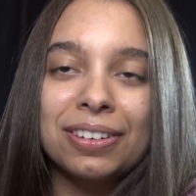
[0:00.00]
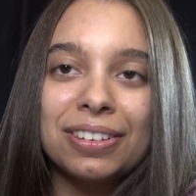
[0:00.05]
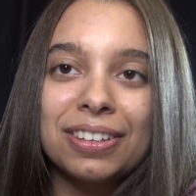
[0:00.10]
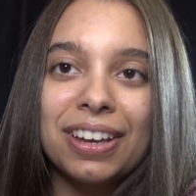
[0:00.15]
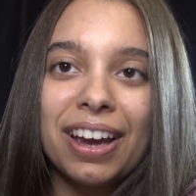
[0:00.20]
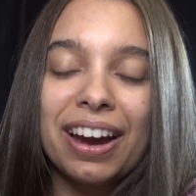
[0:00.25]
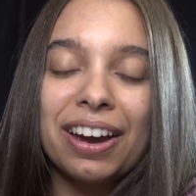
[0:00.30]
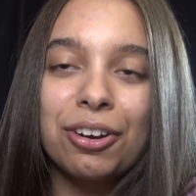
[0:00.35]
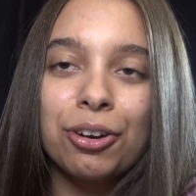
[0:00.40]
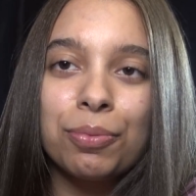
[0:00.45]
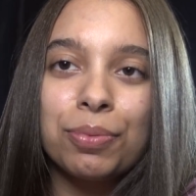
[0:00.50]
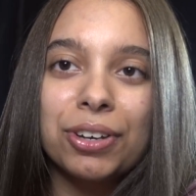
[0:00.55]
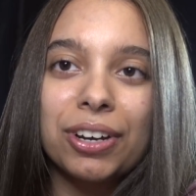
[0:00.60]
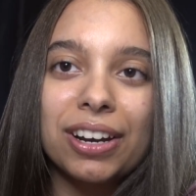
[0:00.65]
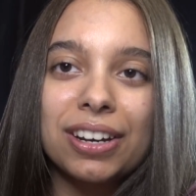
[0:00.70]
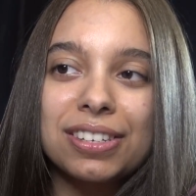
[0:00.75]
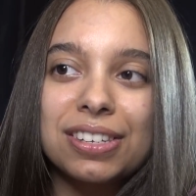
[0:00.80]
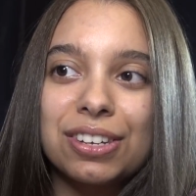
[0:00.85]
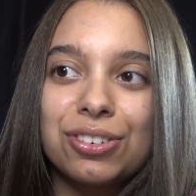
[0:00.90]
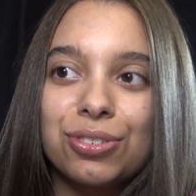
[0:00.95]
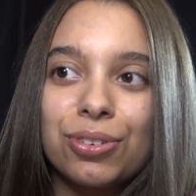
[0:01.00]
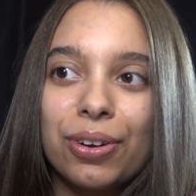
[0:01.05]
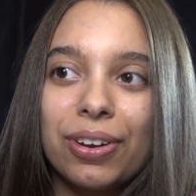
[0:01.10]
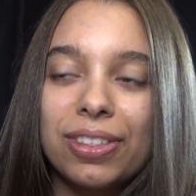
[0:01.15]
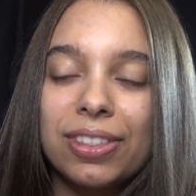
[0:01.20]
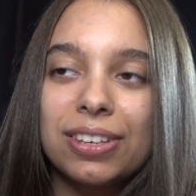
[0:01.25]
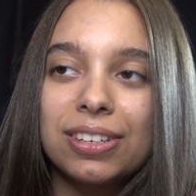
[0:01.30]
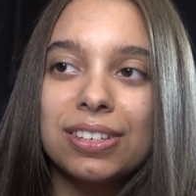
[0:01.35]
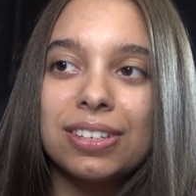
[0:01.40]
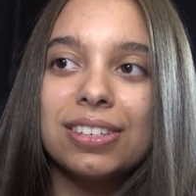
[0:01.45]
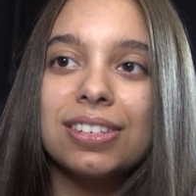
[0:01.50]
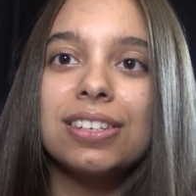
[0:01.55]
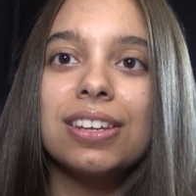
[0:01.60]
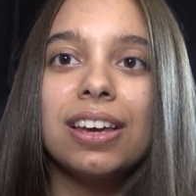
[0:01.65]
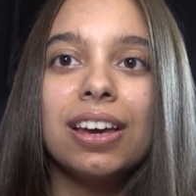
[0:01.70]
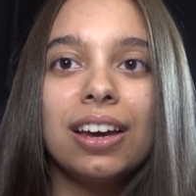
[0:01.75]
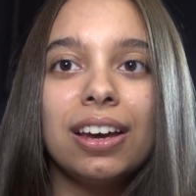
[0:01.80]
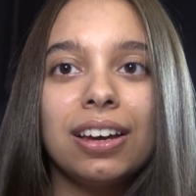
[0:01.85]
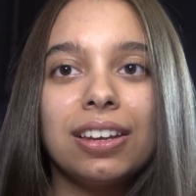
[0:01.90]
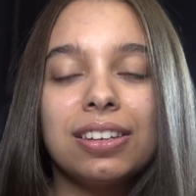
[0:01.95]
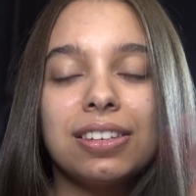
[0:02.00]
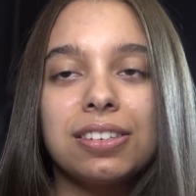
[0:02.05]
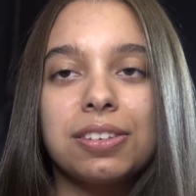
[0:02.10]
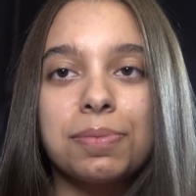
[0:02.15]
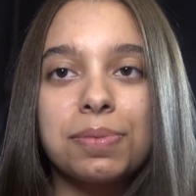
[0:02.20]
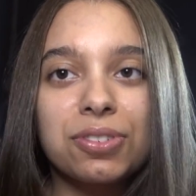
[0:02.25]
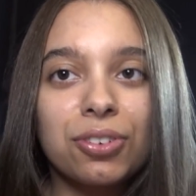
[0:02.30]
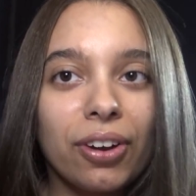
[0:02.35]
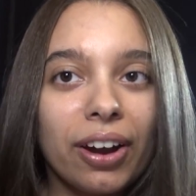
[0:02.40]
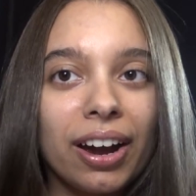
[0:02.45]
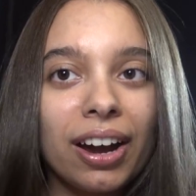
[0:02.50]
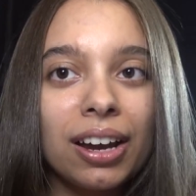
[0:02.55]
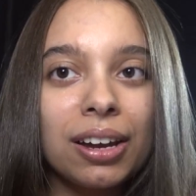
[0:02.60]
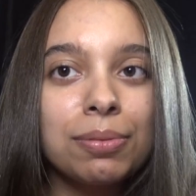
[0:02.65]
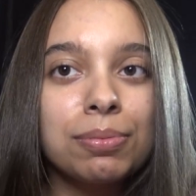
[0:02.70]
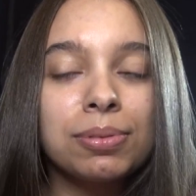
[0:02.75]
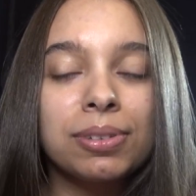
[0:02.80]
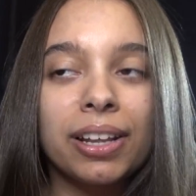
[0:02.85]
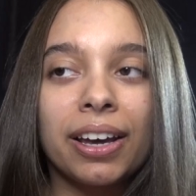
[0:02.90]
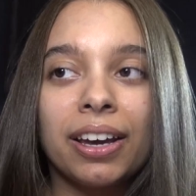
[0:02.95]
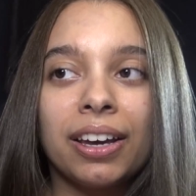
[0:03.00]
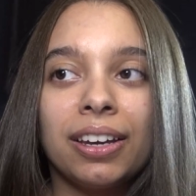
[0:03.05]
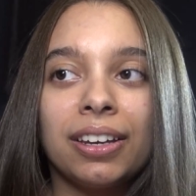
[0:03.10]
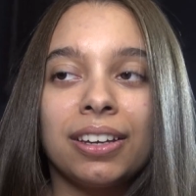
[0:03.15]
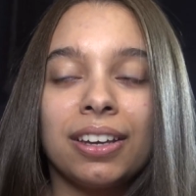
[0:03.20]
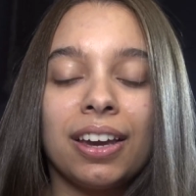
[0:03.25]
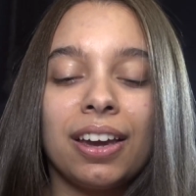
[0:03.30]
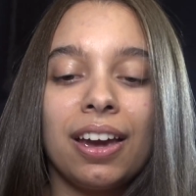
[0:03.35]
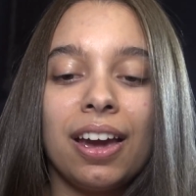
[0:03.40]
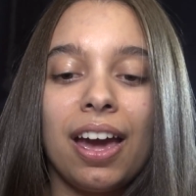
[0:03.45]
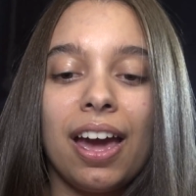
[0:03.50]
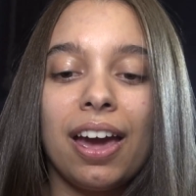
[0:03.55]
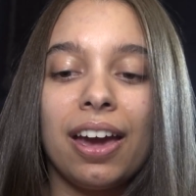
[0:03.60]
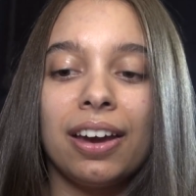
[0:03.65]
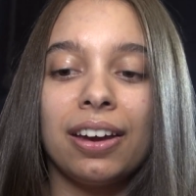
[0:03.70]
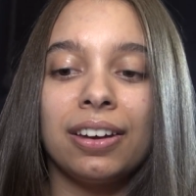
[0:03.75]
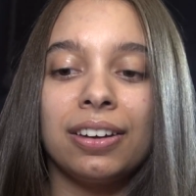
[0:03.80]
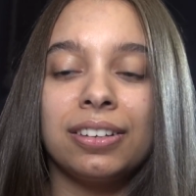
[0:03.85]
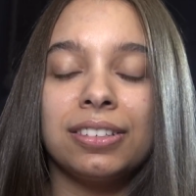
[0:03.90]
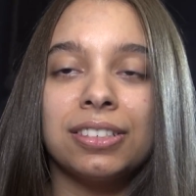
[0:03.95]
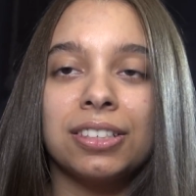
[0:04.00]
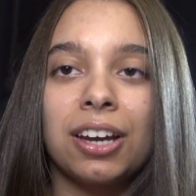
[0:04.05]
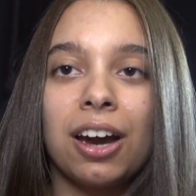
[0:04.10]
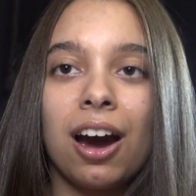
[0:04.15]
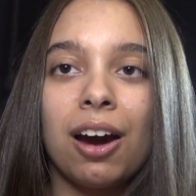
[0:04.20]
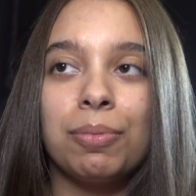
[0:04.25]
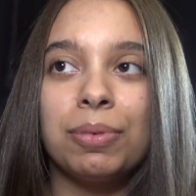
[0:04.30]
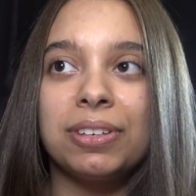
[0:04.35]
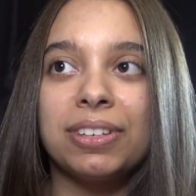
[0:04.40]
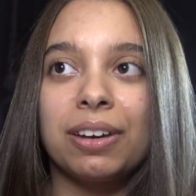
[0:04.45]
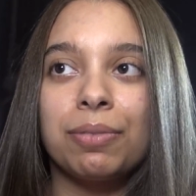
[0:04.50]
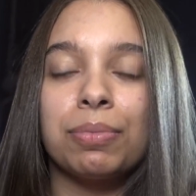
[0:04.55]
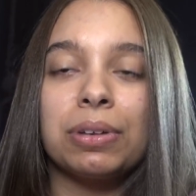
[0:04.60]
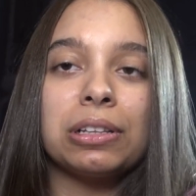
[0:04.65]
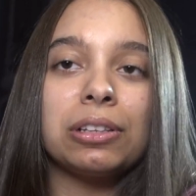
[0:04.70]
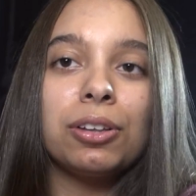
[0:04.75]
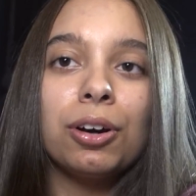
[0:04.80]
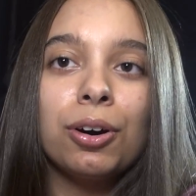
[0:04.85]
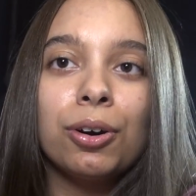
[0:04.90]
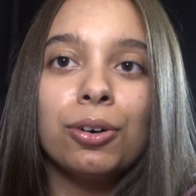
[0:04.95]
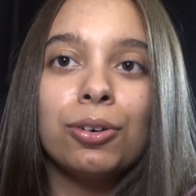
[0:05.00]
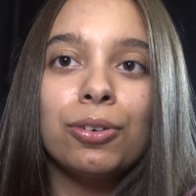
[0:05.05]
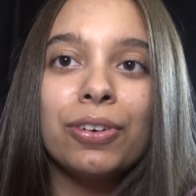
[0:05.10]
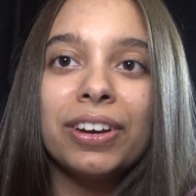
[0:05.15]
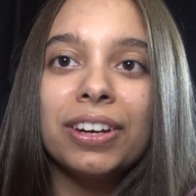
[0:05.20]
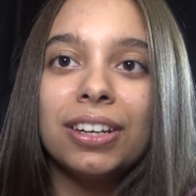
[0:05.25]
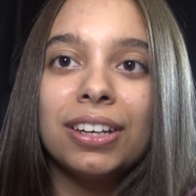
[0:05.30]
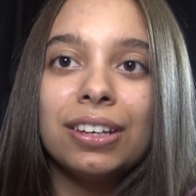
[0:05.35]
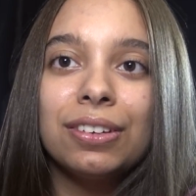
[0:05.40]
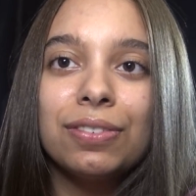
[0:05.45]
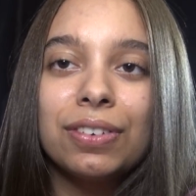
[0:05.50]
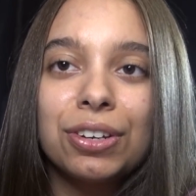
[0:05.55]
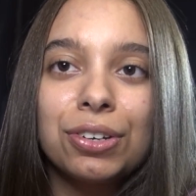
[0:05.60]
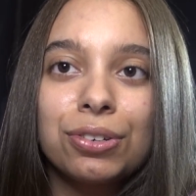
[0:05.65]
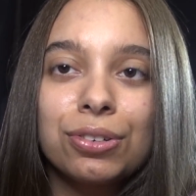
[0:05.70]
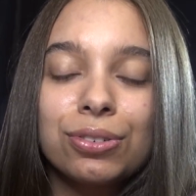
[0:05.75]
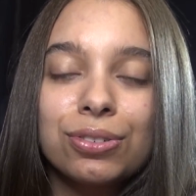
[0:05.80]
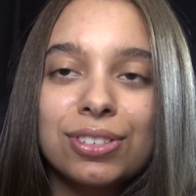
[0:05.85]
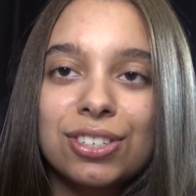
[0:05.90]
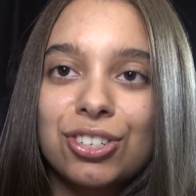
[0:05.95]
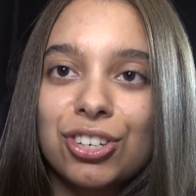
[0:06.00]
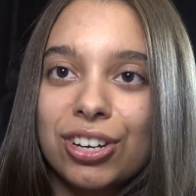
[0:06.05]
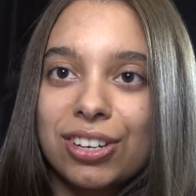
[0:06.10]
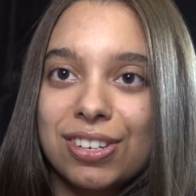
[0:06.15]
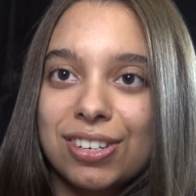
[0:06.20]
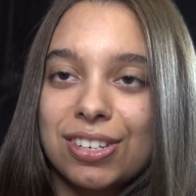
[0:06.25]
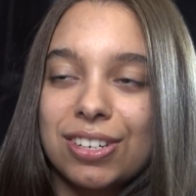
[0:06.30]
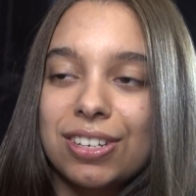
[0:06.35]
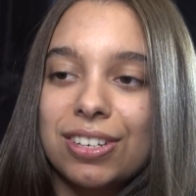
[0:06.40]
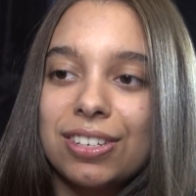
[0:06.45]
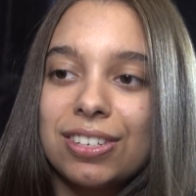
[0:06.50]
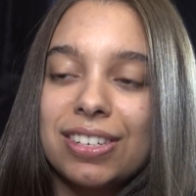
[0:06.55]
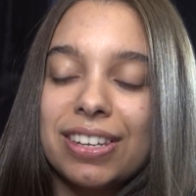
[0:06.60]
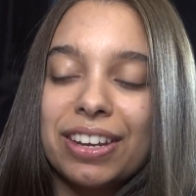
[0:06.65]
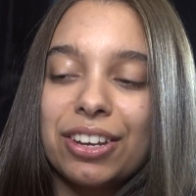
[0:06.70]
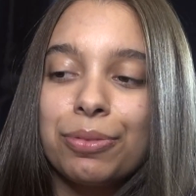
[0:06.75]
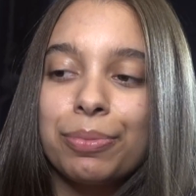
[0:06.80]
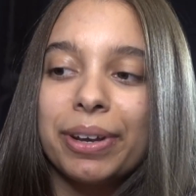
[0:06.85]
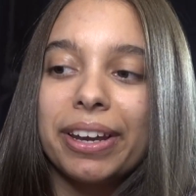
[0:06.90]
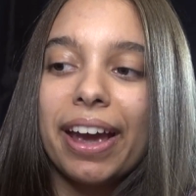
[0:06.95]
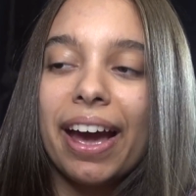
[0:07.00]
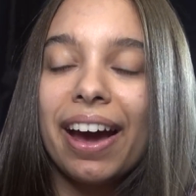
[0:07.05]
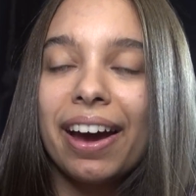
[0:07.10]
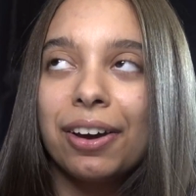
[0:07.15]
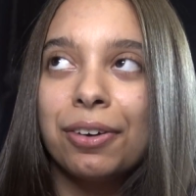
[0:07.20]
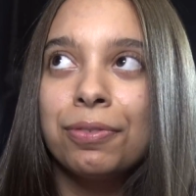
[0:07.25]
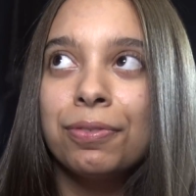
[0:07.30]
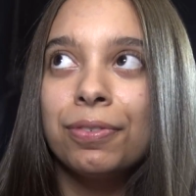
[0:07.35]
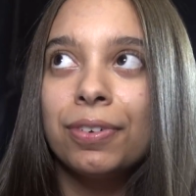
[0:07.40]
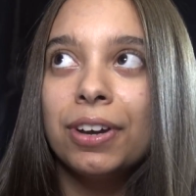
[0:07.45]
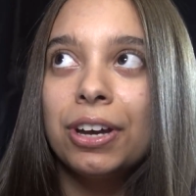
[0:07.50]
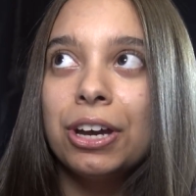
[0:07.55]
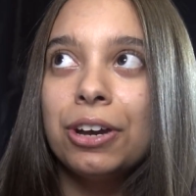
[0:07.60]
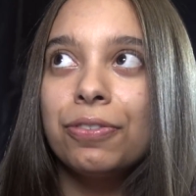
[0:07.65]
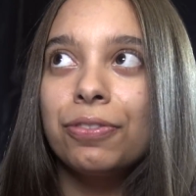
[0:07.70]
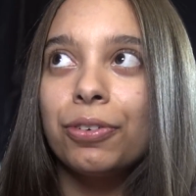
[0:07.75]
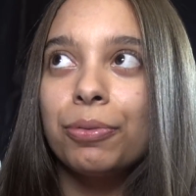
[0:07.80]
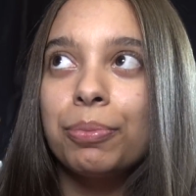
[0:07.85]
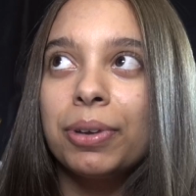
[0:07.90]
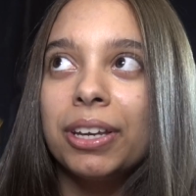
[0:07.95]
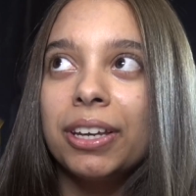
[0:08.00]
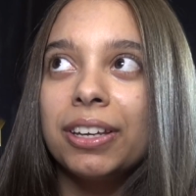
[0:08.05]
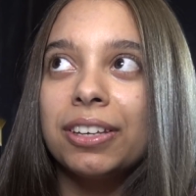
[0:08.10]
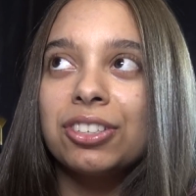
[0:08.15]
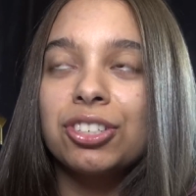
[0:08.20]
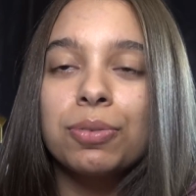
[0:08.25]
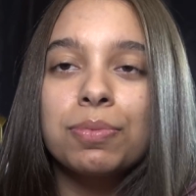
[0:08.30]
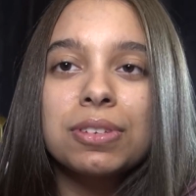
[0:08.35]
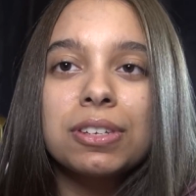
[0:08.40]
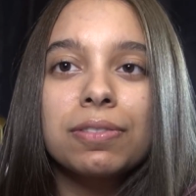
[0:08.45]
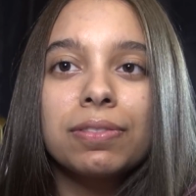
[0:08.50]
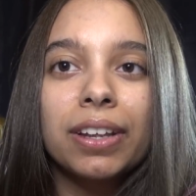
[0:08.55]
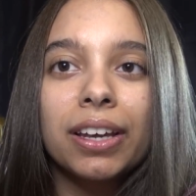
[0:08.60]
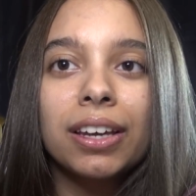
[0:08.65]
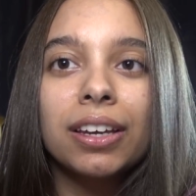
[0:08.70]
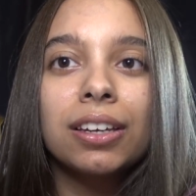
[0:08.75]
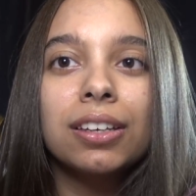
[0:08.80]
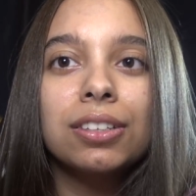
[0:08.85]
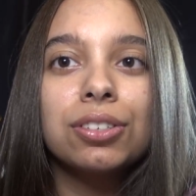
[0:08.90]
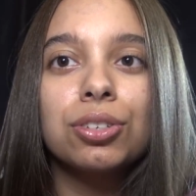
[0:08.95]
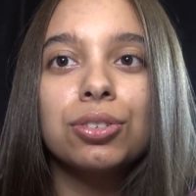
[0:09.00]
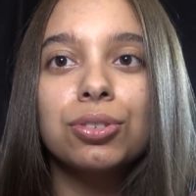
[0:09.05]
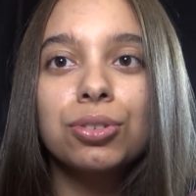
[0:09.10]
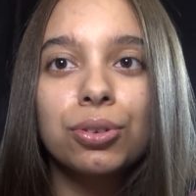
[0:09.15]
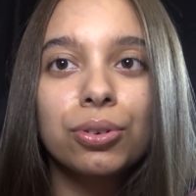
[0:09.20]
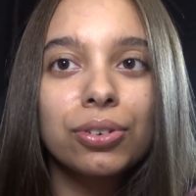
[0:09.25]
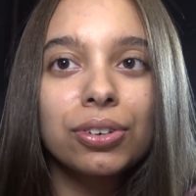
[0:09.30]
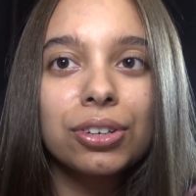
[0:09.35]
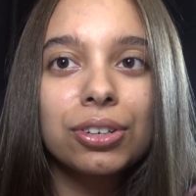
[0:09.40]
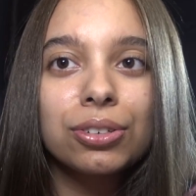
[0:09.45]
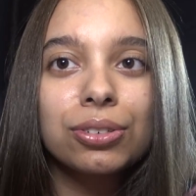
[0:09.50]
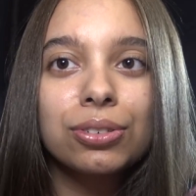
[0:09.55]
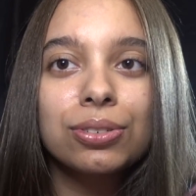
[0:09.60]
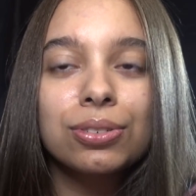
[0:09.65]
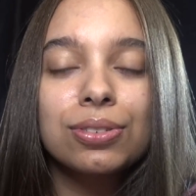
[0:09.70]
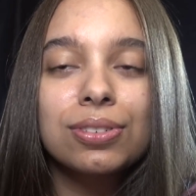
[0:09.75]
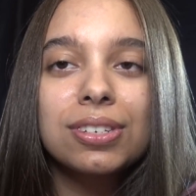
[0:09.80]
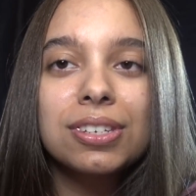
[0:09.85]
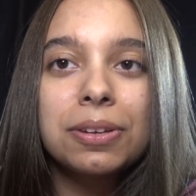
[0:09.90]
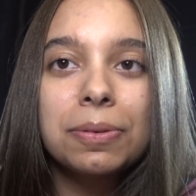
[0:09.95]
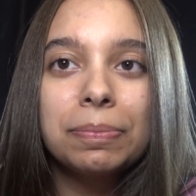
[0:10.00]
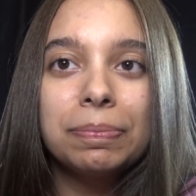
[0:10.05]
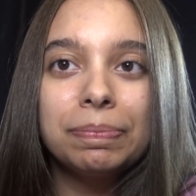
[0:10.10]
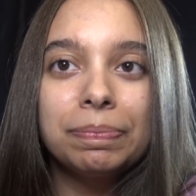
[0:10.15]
yeah, I hope you guys enjoy this. Subscribe, like, and comment down below any video suggestions that you may have for me in terms of like tutorials